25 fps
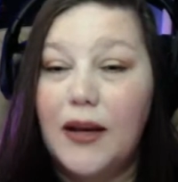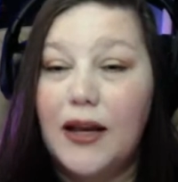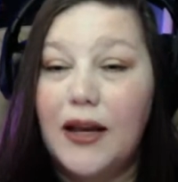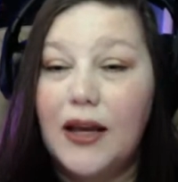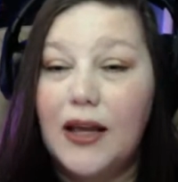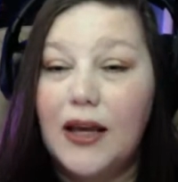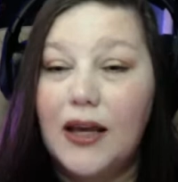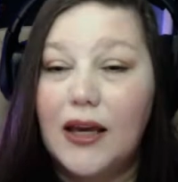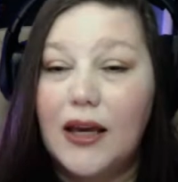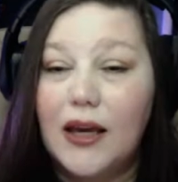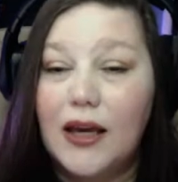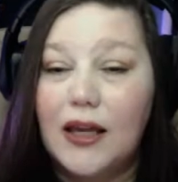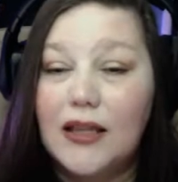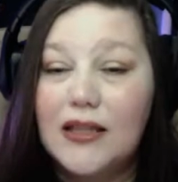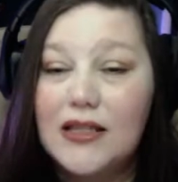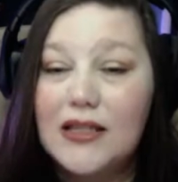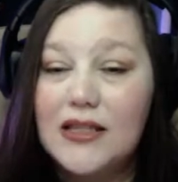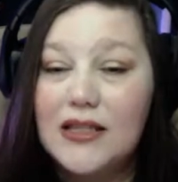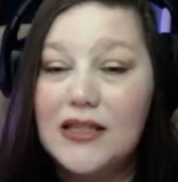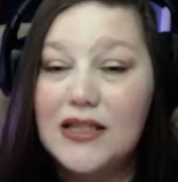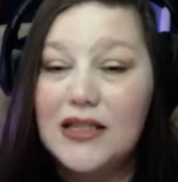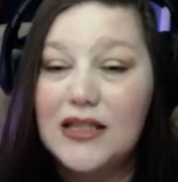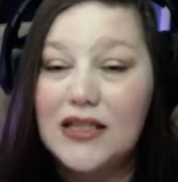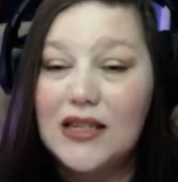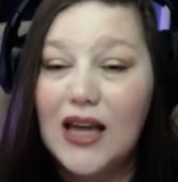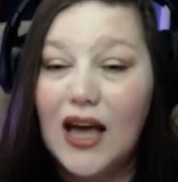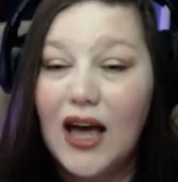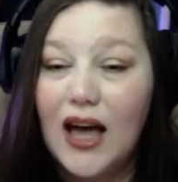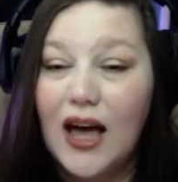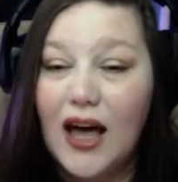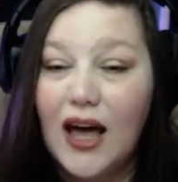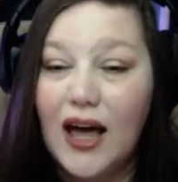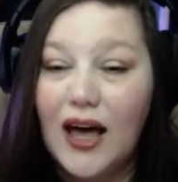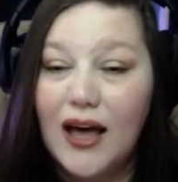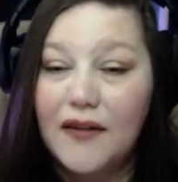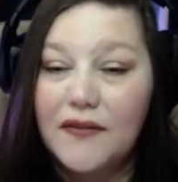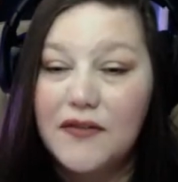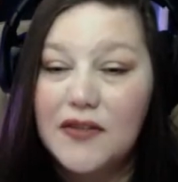many good
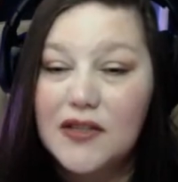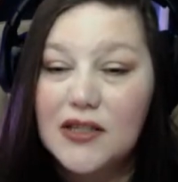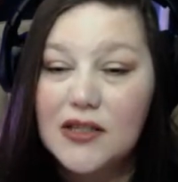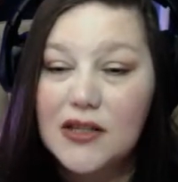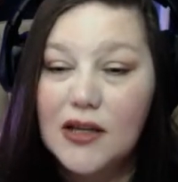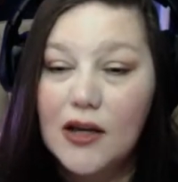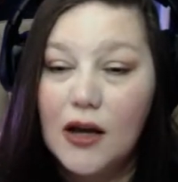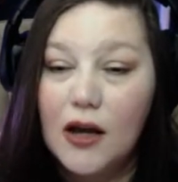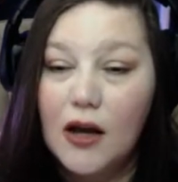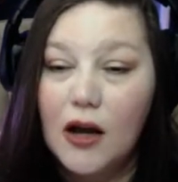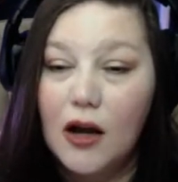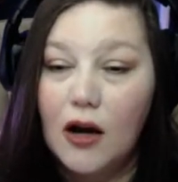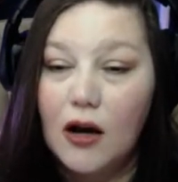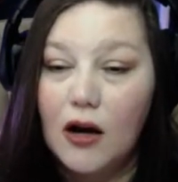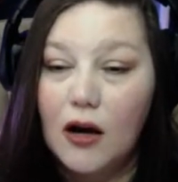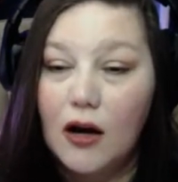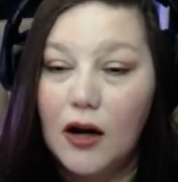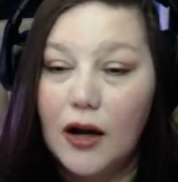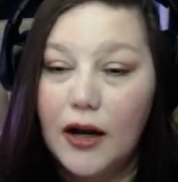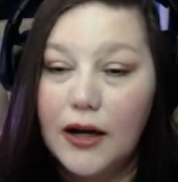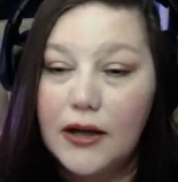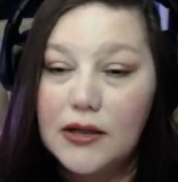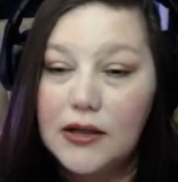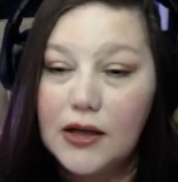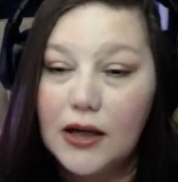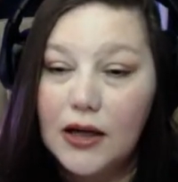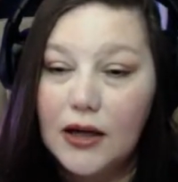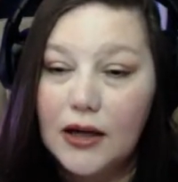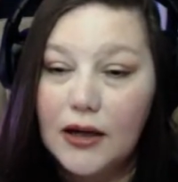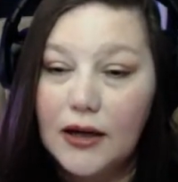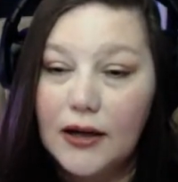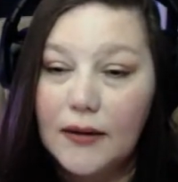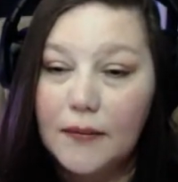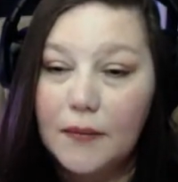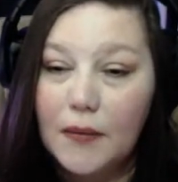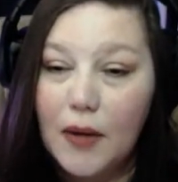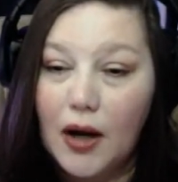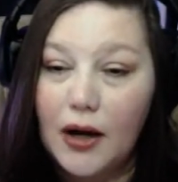stuffs. All right.
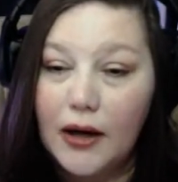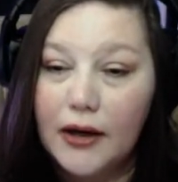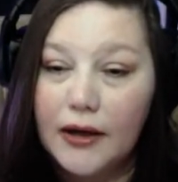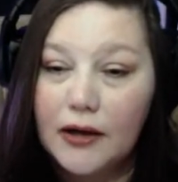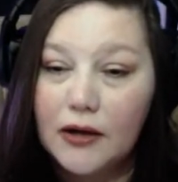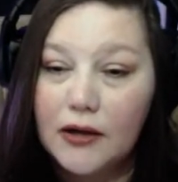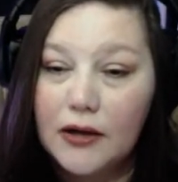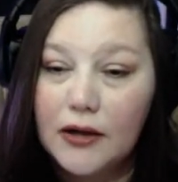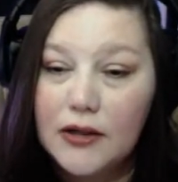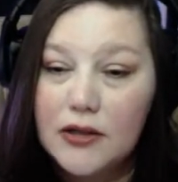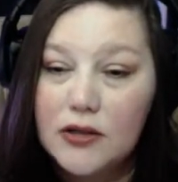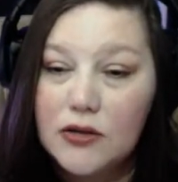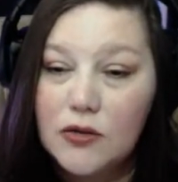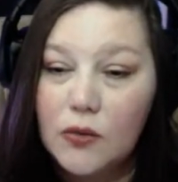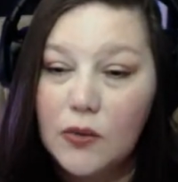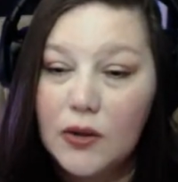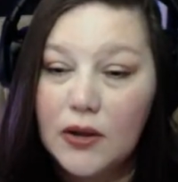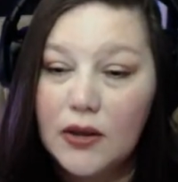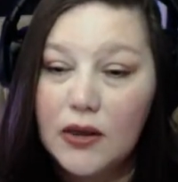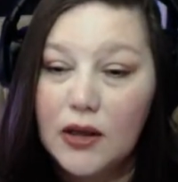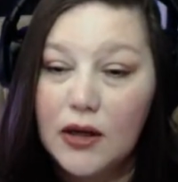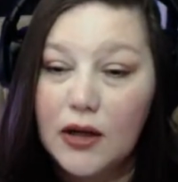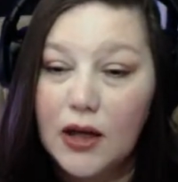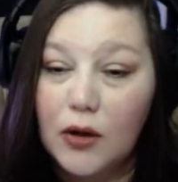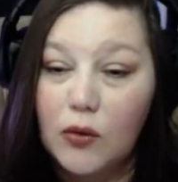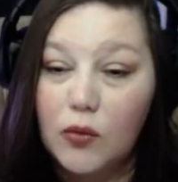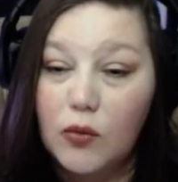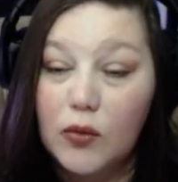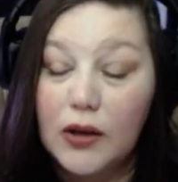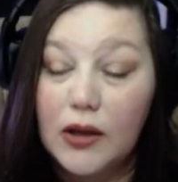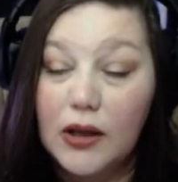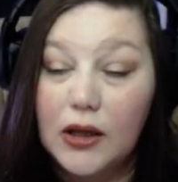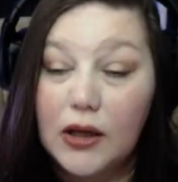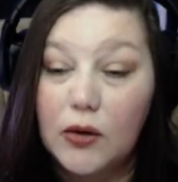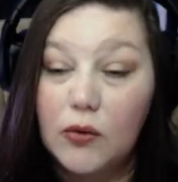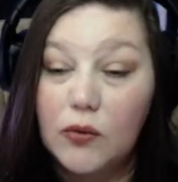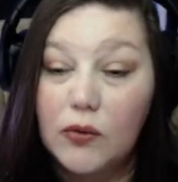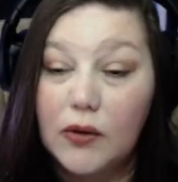Um, iron is the one that I
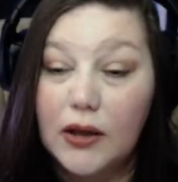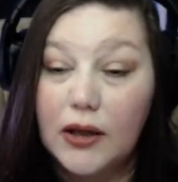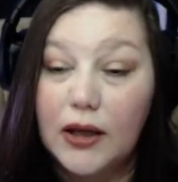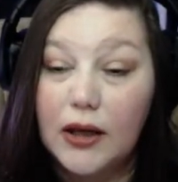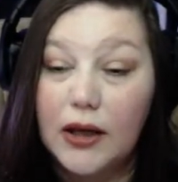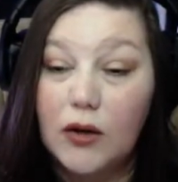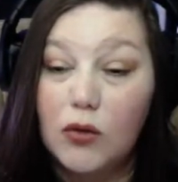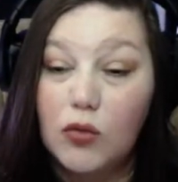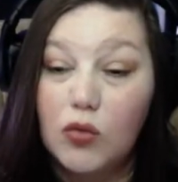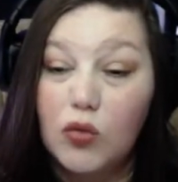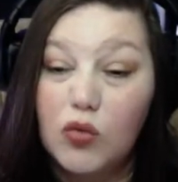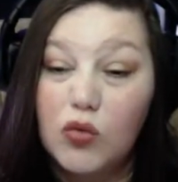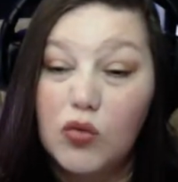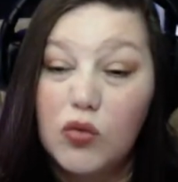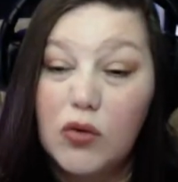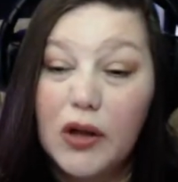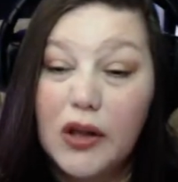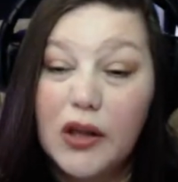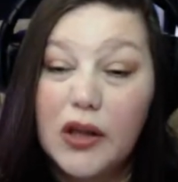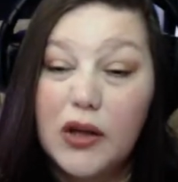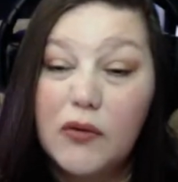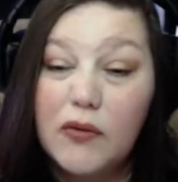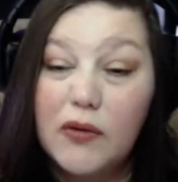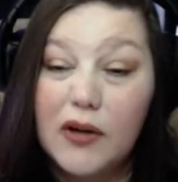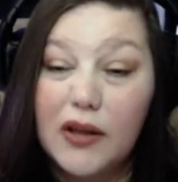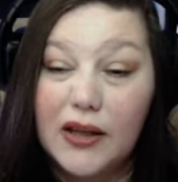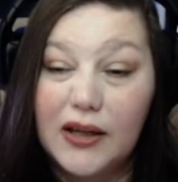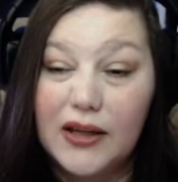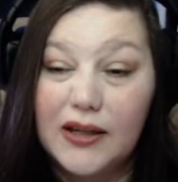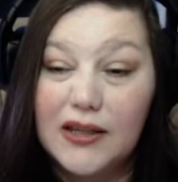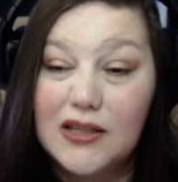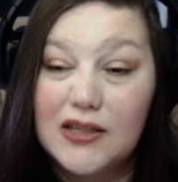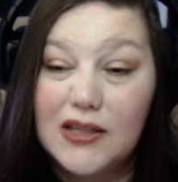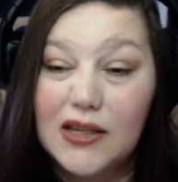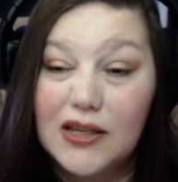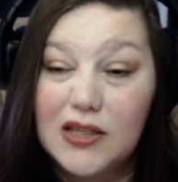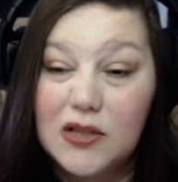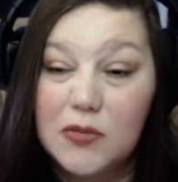really, really, really, really
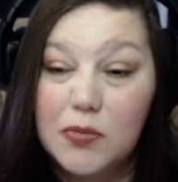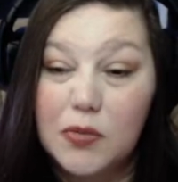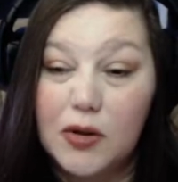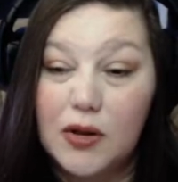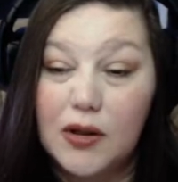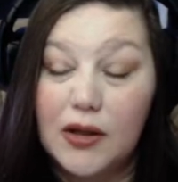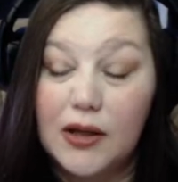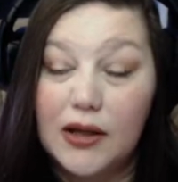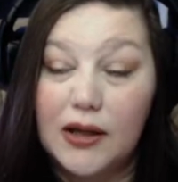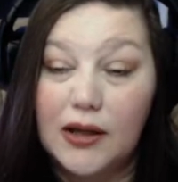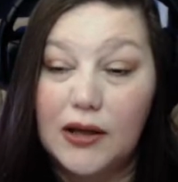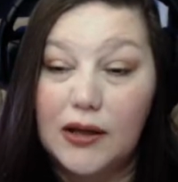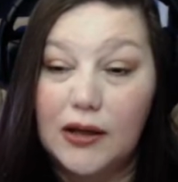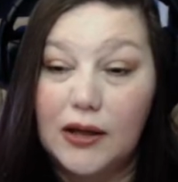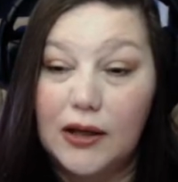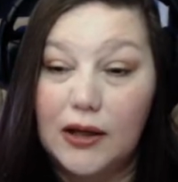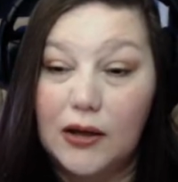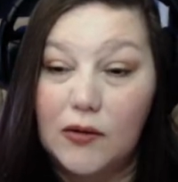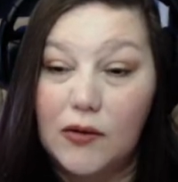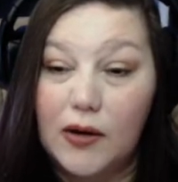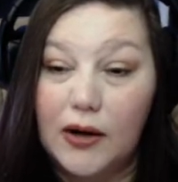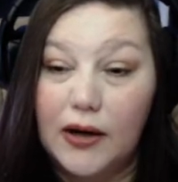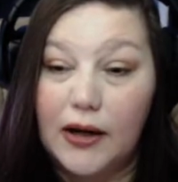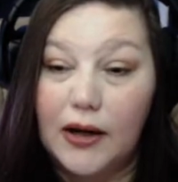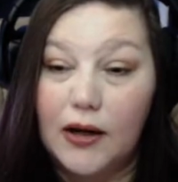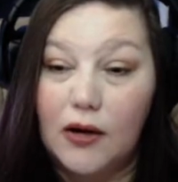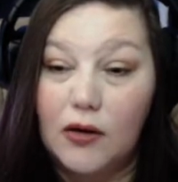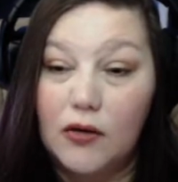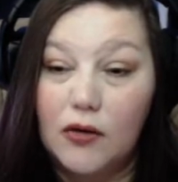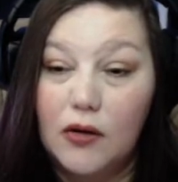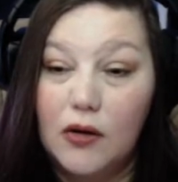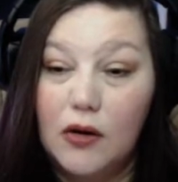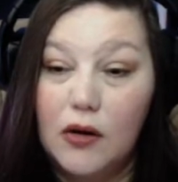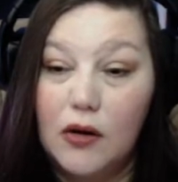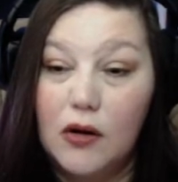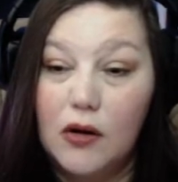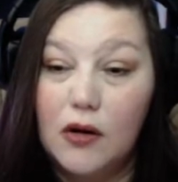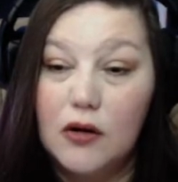desperately need right now.
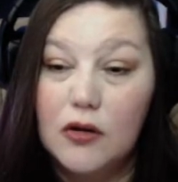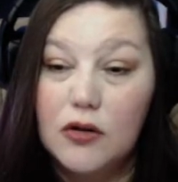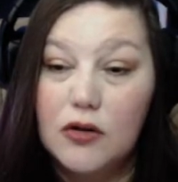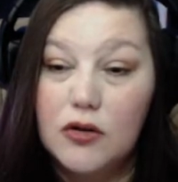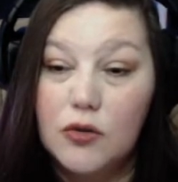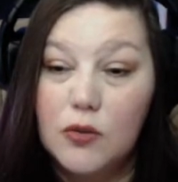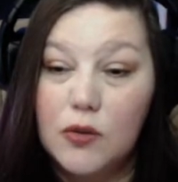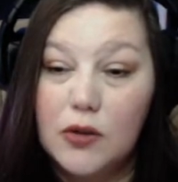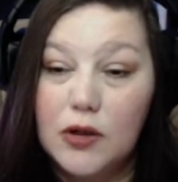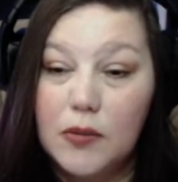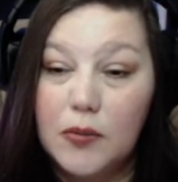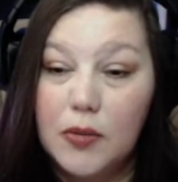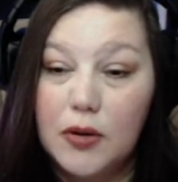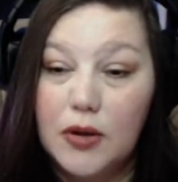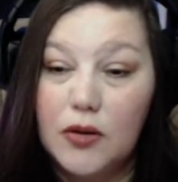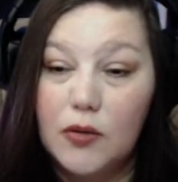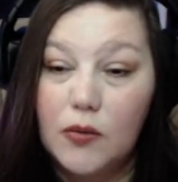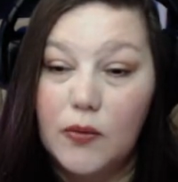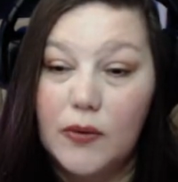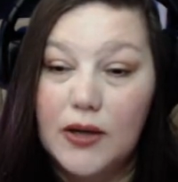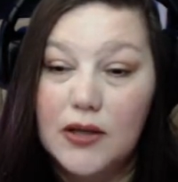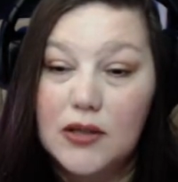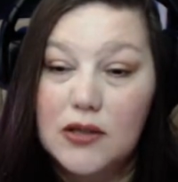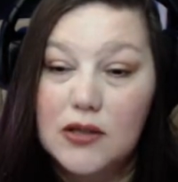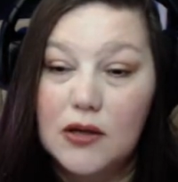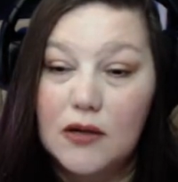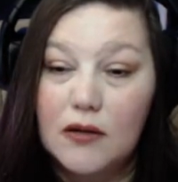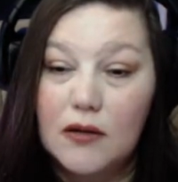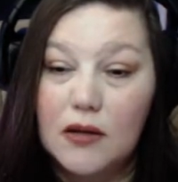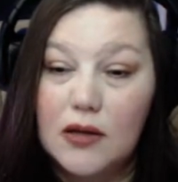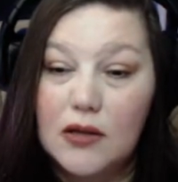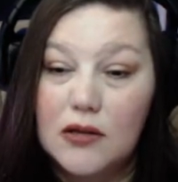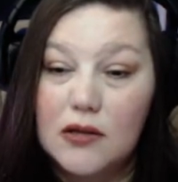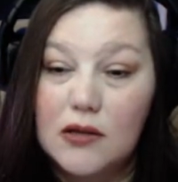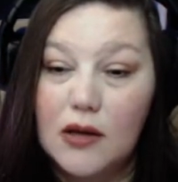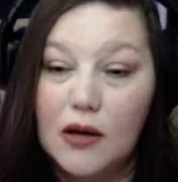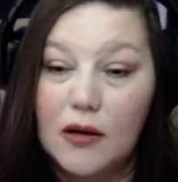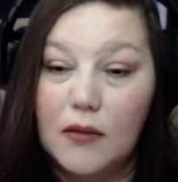So we're going to put the rest of
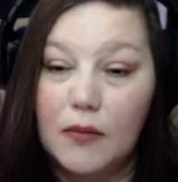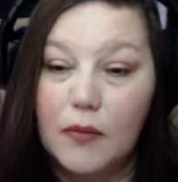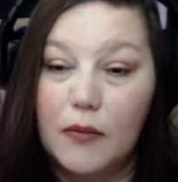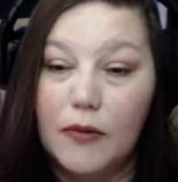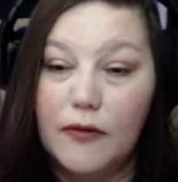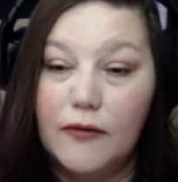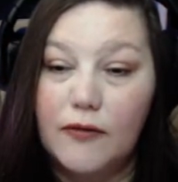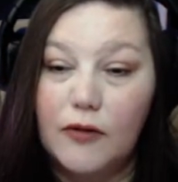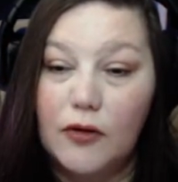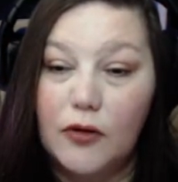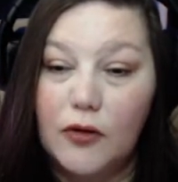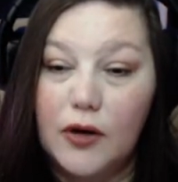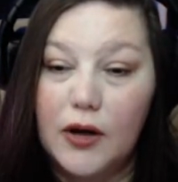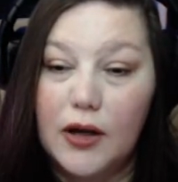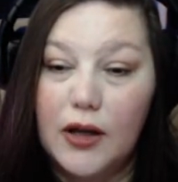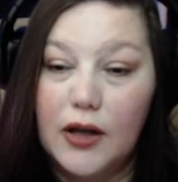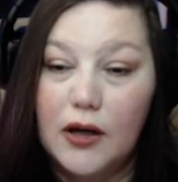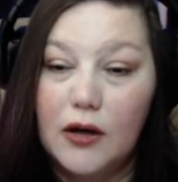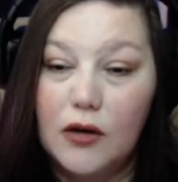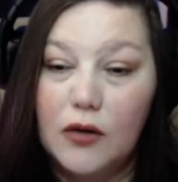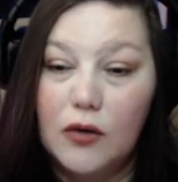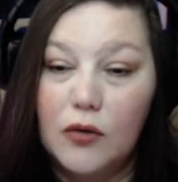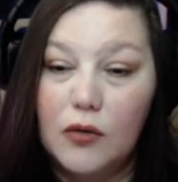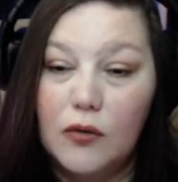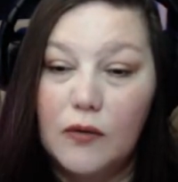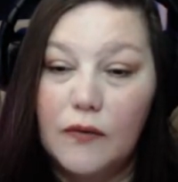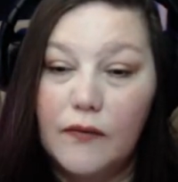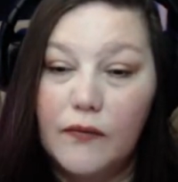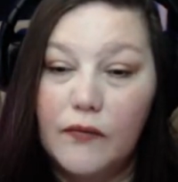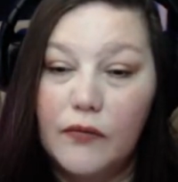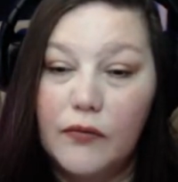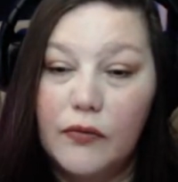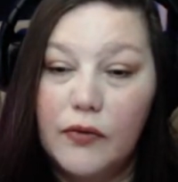this up for now.